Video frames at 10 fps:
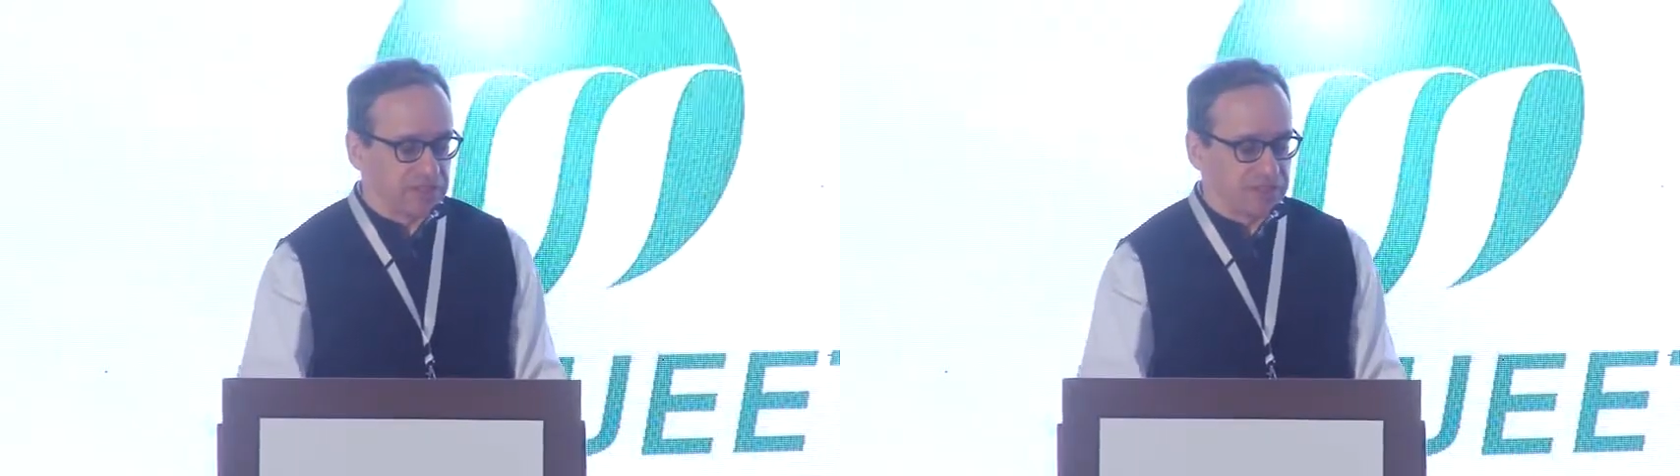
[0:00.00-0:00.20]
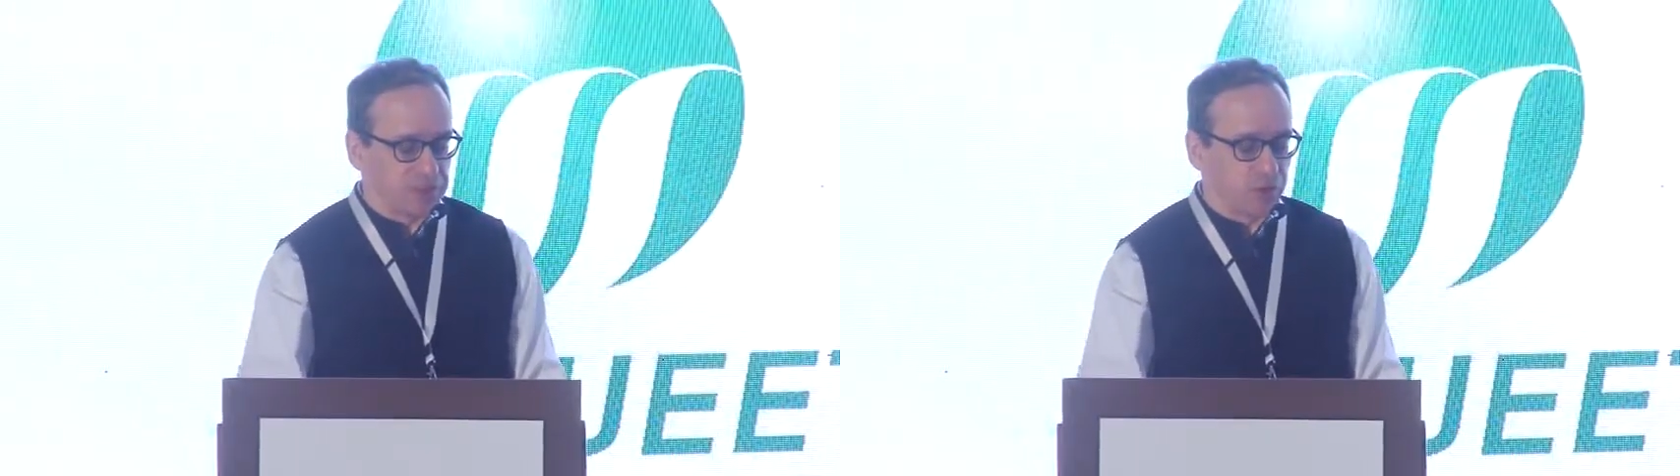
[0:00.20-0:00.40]

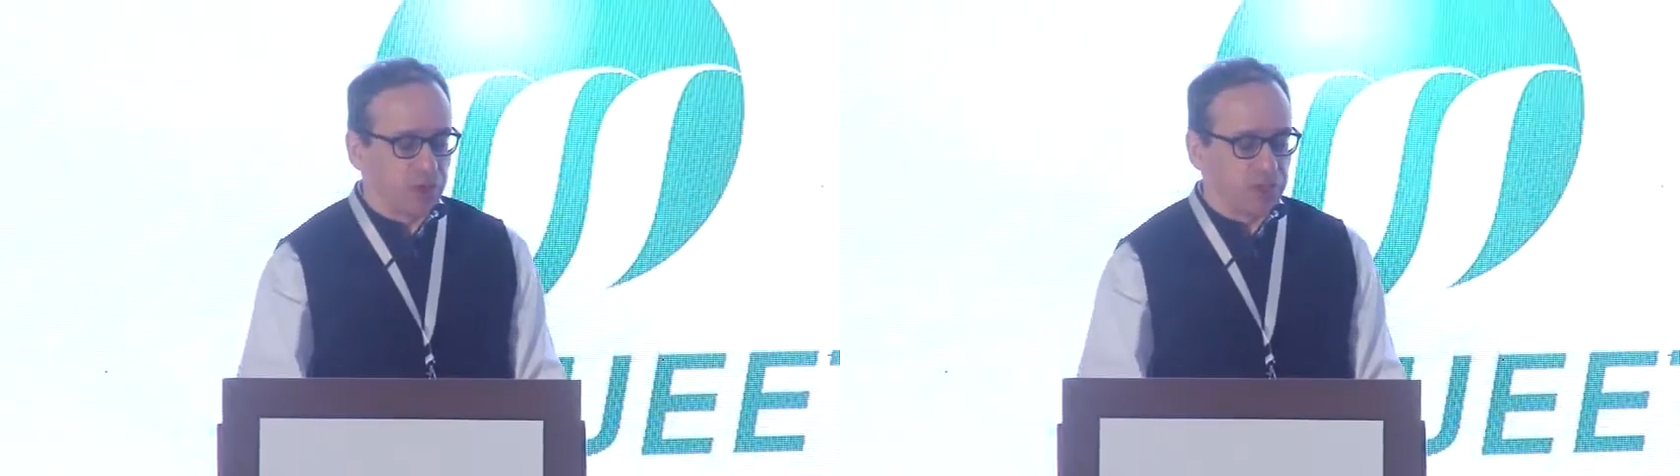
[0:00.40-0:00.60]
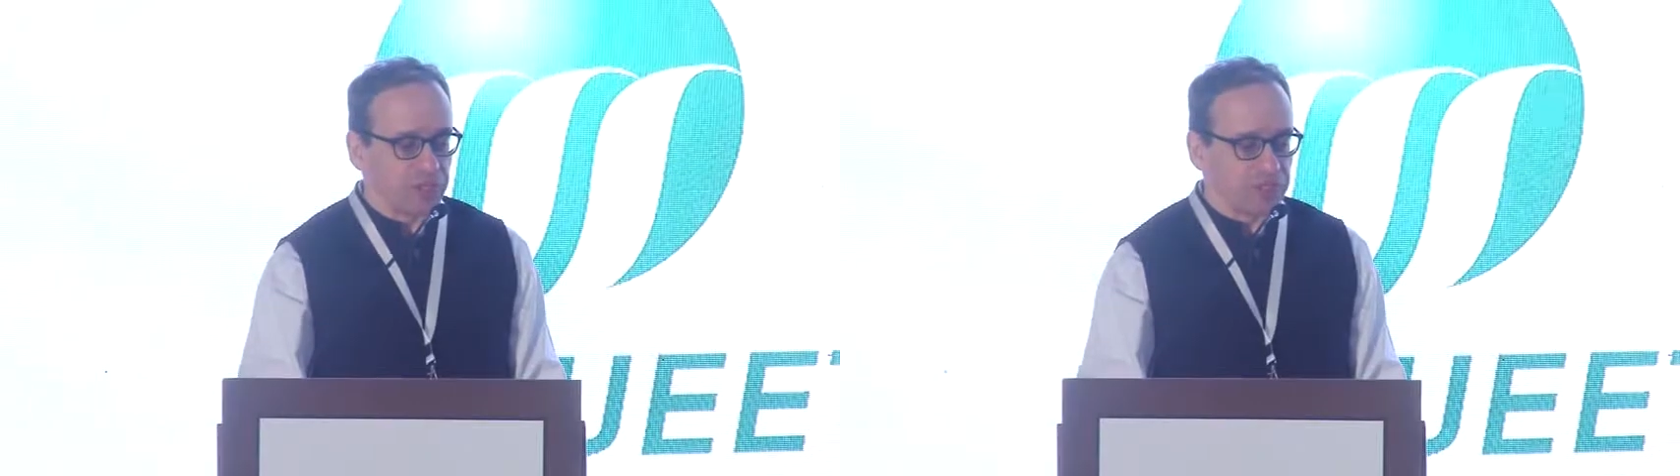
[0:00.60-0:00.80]
the,
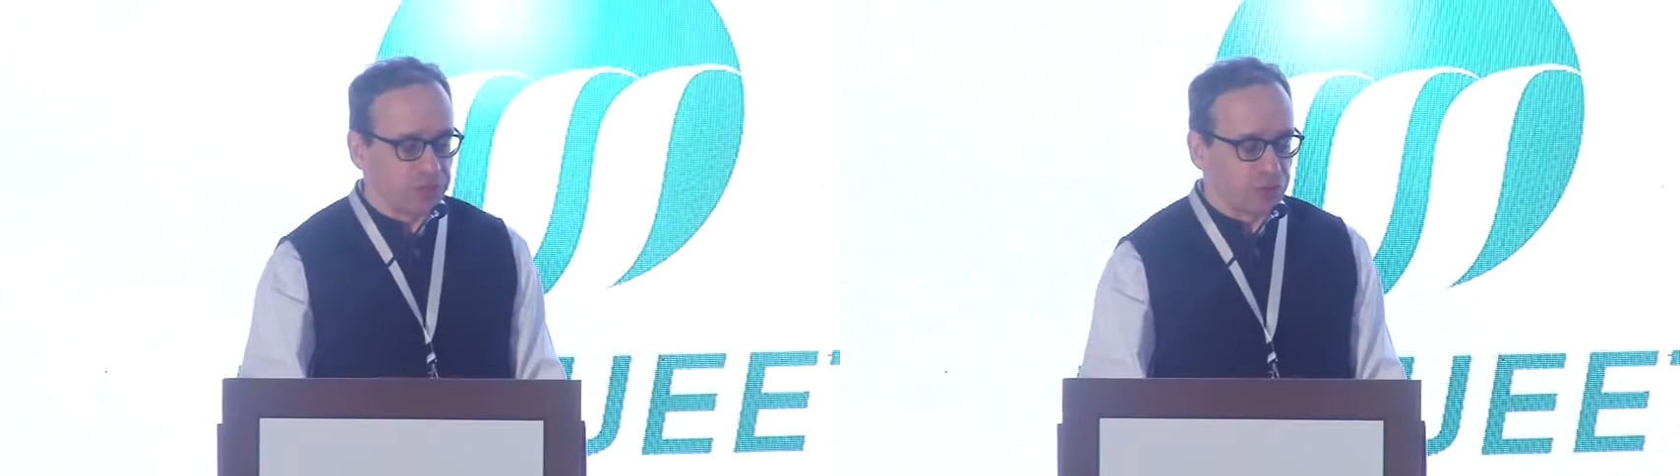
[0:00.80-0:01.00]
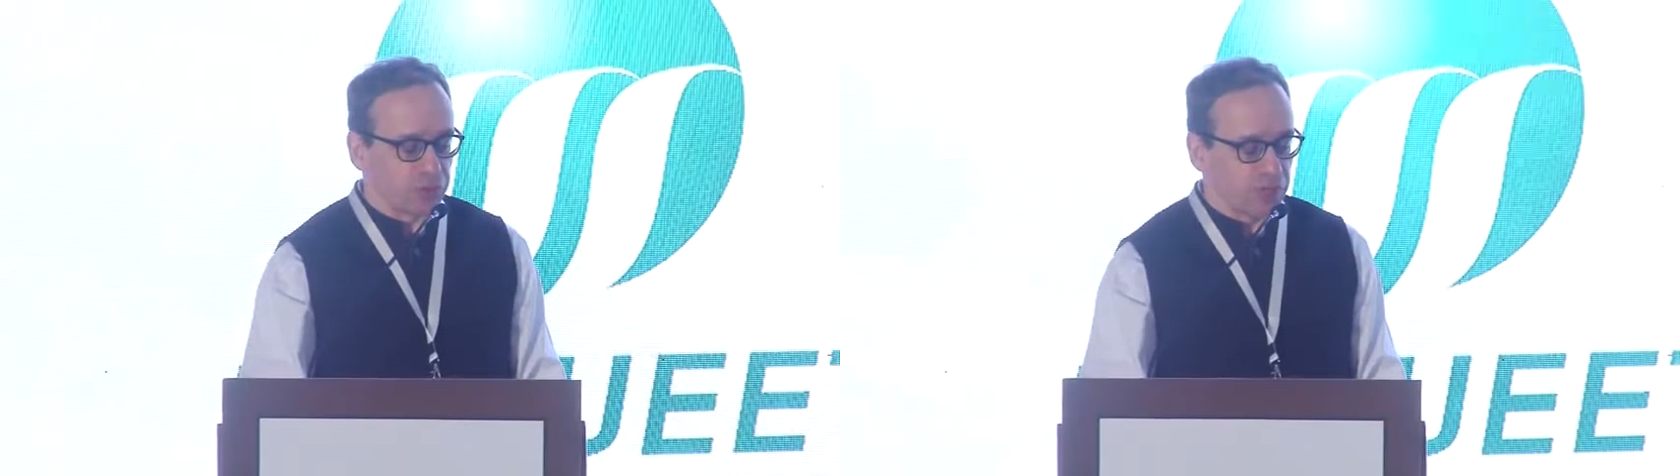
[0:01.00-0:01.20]
problems
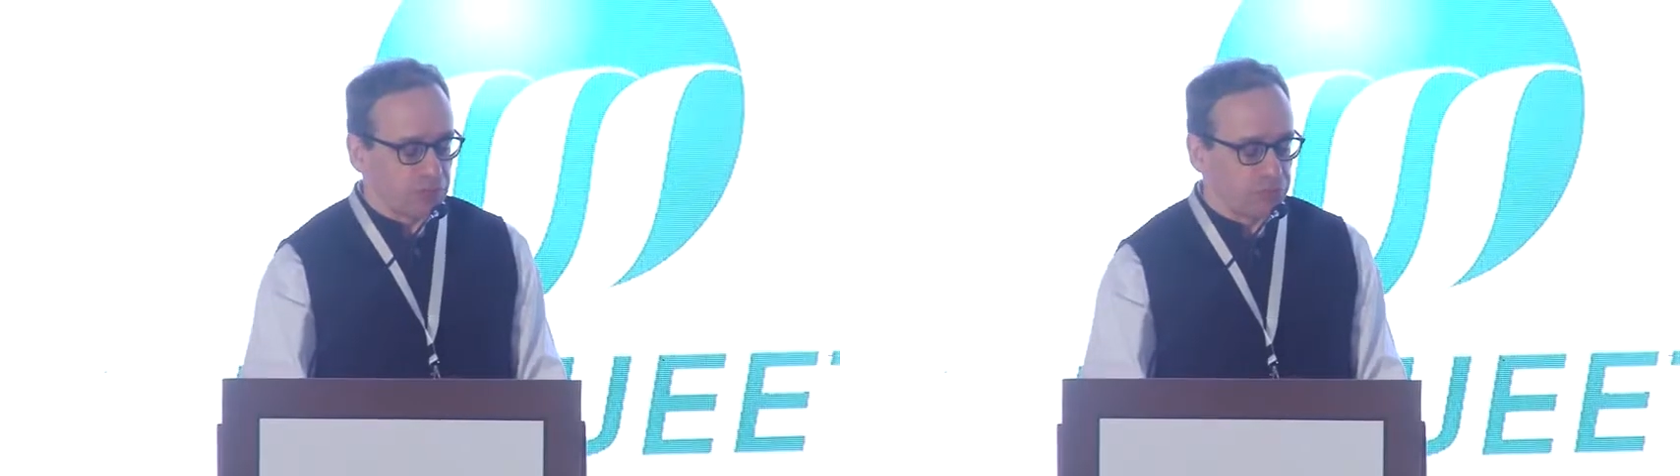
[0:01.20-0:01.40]
bro, uh,